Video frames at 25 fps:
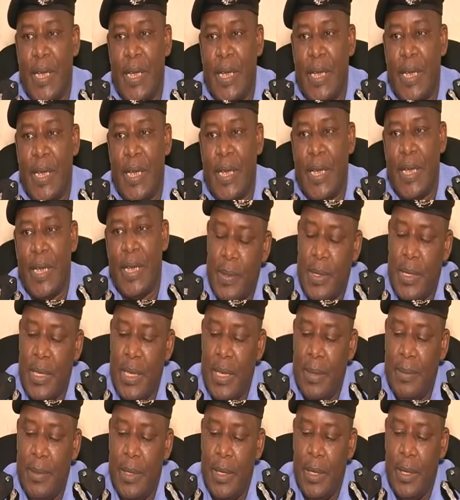We have
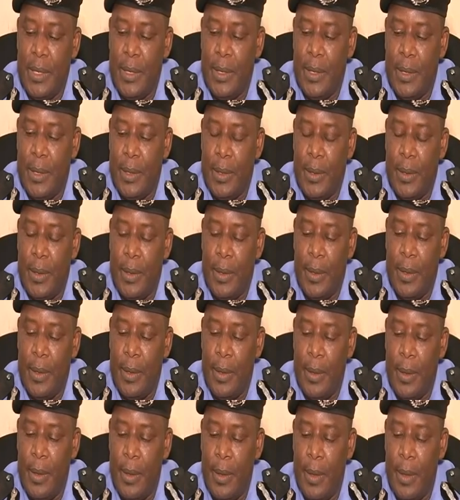received the
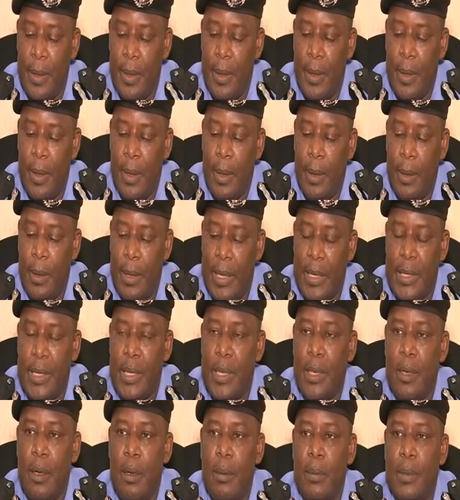letter
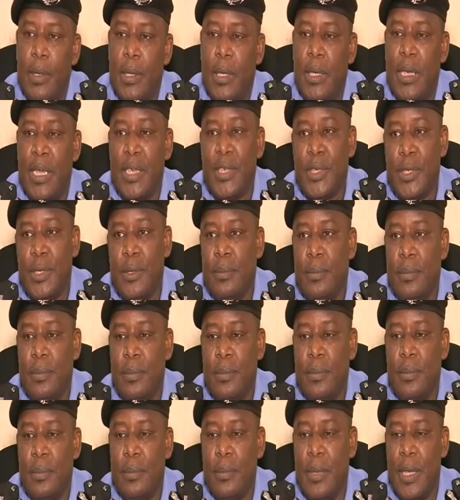of the election
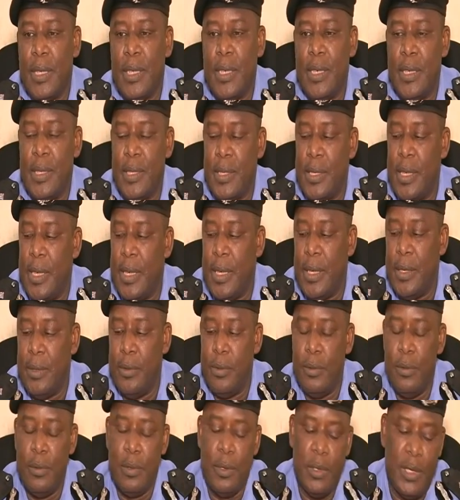that is uh,
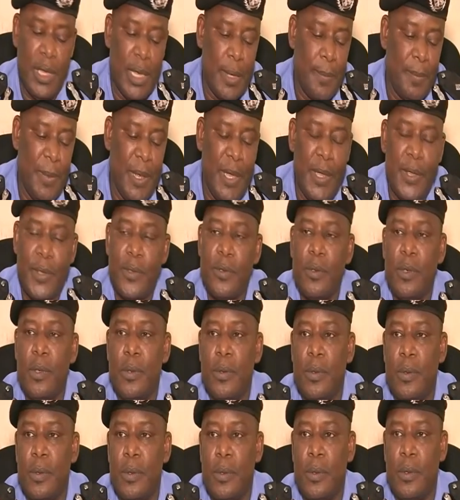due to take place
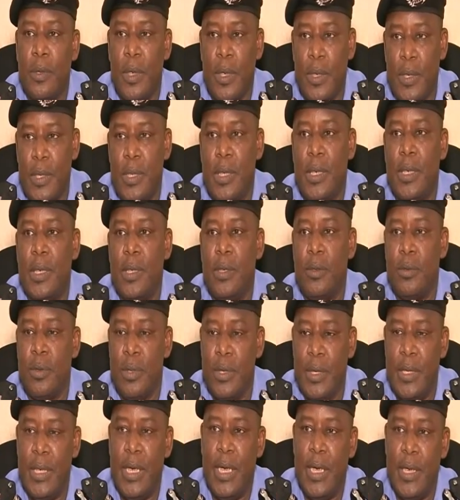on Thursday,
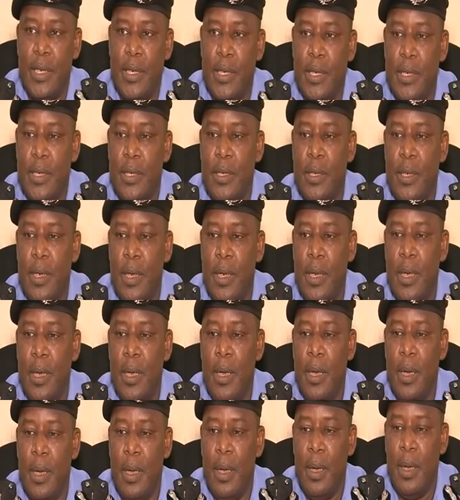28th
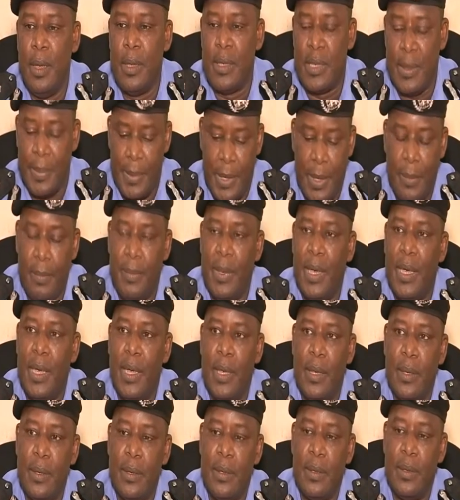September
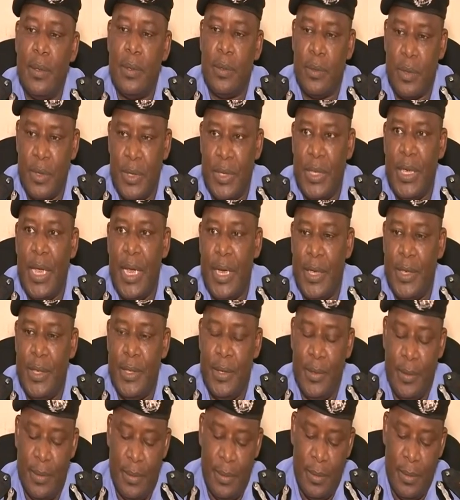2018.